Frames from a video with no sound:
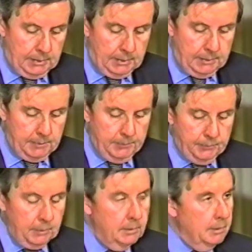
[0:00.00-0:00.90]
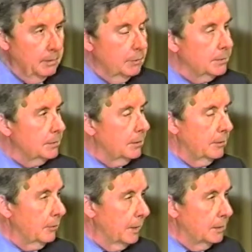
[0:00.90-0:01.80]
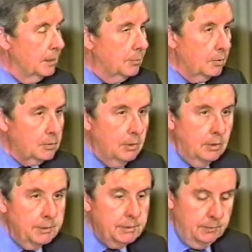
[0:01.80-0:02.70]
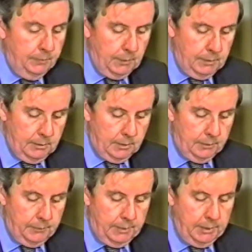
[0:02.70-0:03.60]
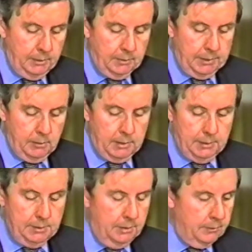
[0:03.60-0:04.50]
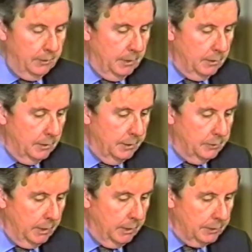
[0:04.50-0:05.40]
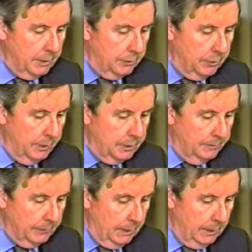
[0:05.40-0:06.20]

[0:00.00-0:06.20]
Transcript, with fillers: Um, it was the great liberal cause of the later nineteenth and the early twentieth centuries.